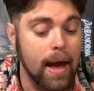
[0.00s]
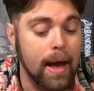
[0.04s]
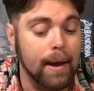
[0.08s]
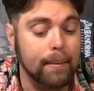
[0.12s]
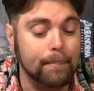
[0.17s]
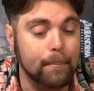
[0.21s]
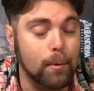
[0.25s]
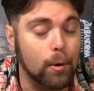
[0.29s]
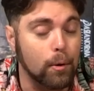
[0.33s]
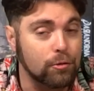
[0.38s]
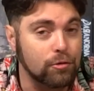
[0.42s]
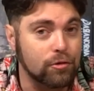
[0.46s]

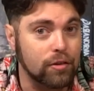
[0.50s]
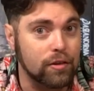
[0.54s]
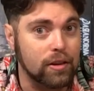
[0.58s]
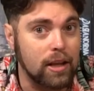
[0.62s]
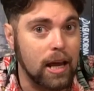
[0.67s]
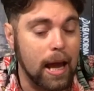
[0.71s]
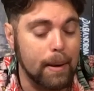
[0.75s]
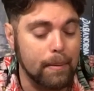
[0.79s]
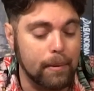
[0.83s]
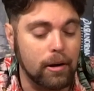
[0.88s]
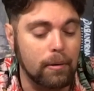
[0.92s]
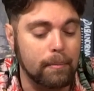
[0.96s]
and most of the
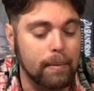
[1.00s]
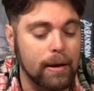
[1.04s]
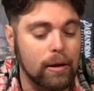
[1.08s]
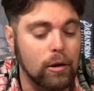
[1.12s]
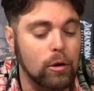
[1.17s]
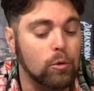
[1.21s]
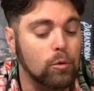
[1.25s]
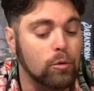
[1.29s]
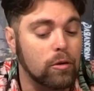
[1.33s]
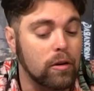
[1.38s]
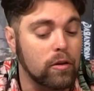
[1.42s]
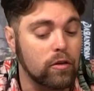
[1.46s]
time it'll
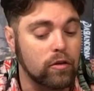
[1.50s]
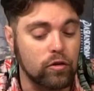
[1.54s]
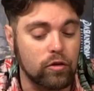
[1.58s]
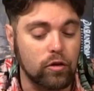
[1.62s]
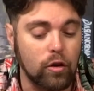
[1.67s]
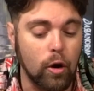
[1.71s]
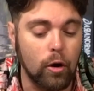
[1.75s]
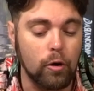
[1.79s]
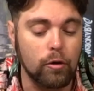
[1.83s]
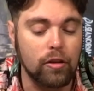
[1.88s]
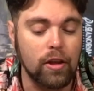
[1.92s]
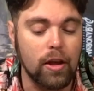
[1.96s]
make you
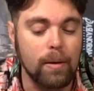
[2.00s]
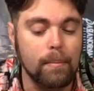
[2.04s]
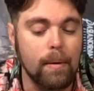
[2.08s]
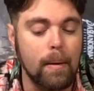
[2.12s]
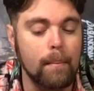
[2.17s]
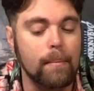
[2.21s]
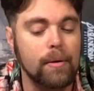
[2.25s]
discard them,